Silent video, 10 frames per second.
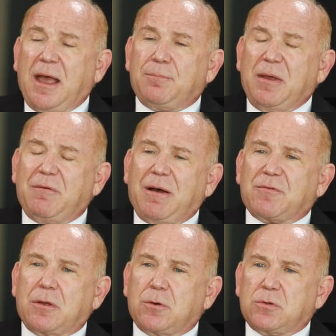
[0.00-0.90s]
And people
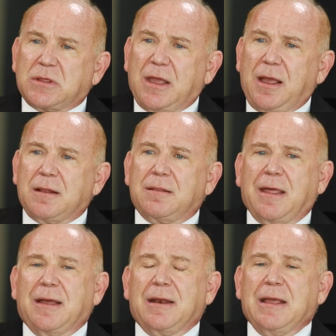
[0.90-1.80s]
have to
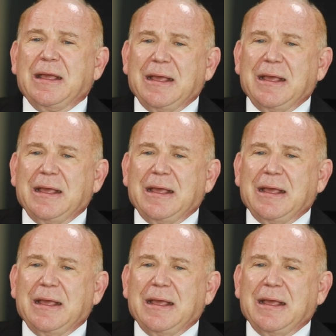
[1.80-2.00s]
understand that